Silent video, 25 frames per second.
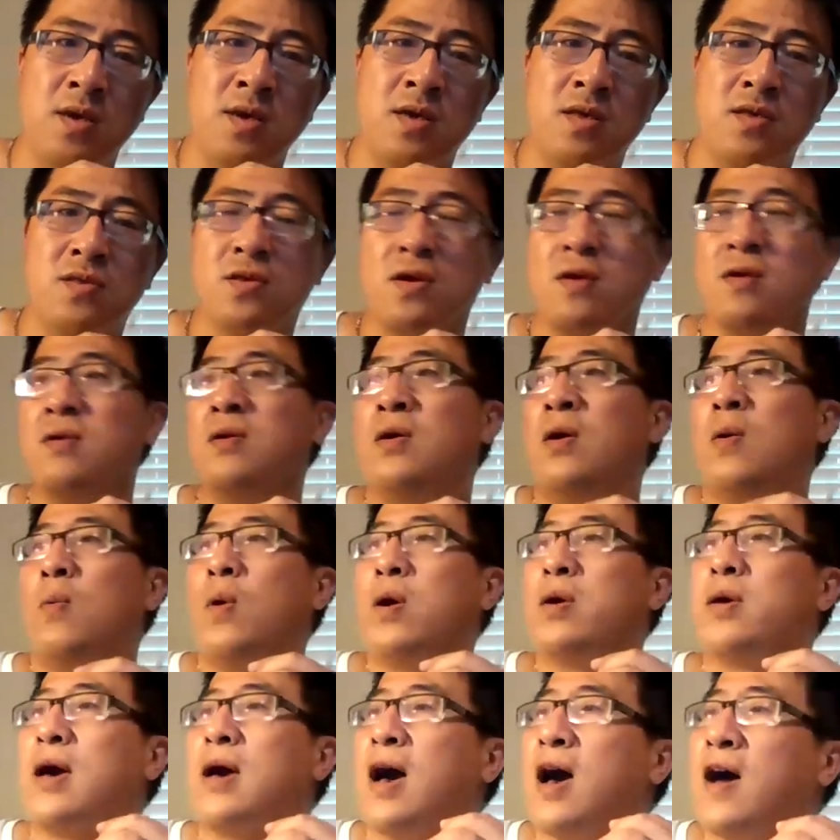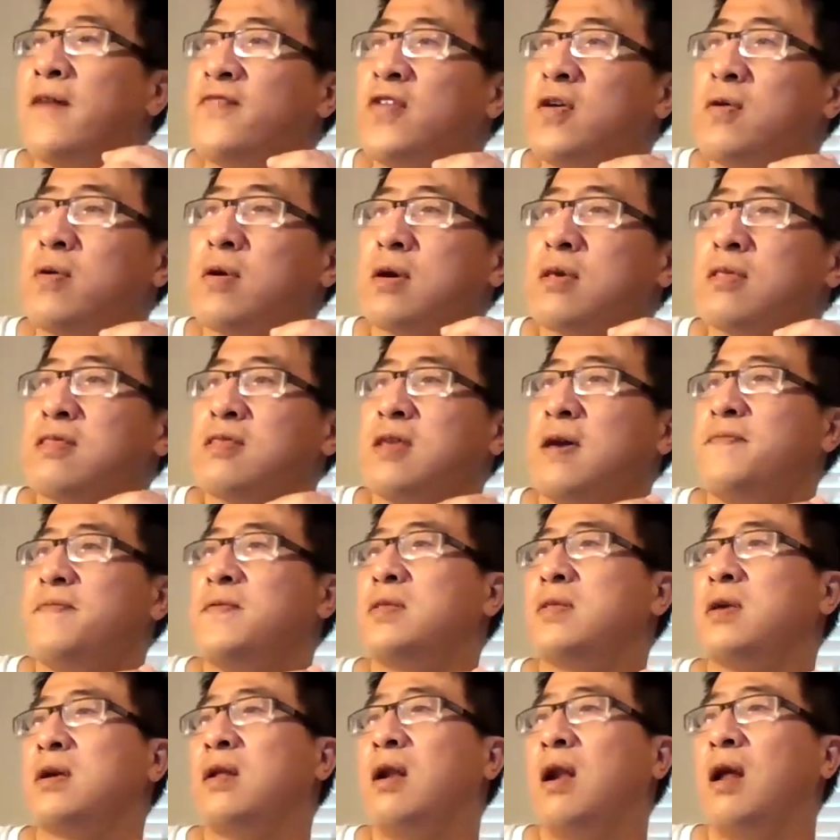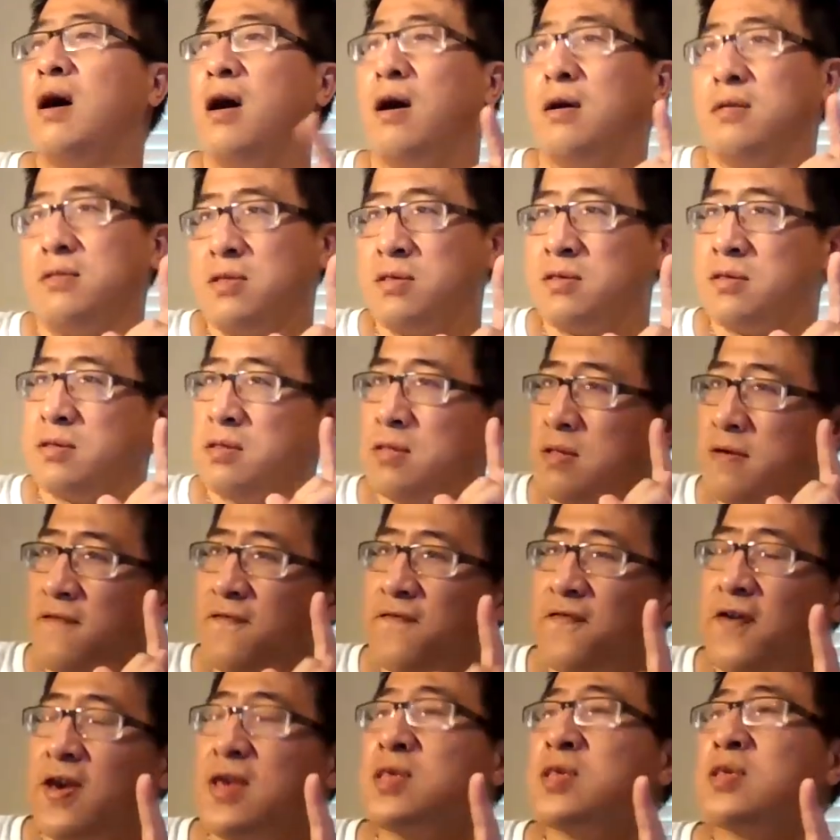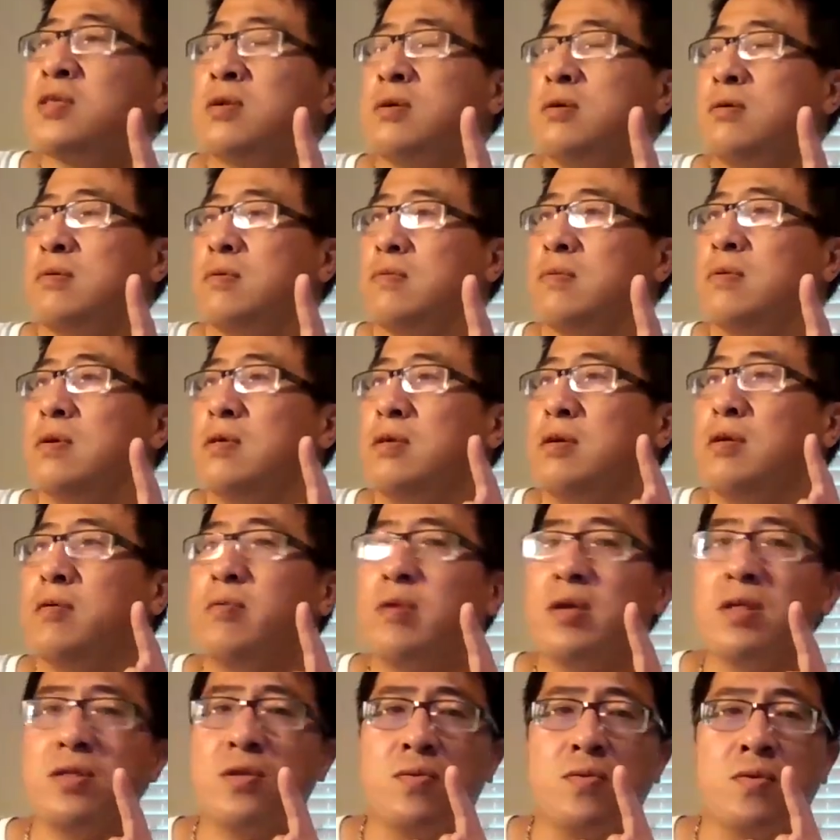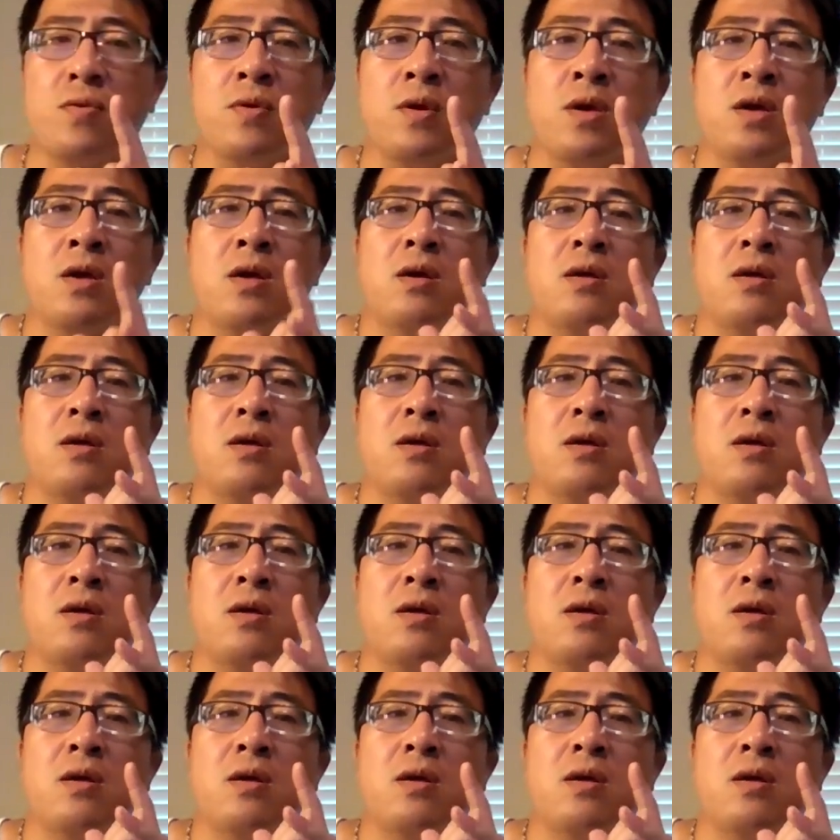So after you accepting the client, phase 2, you need to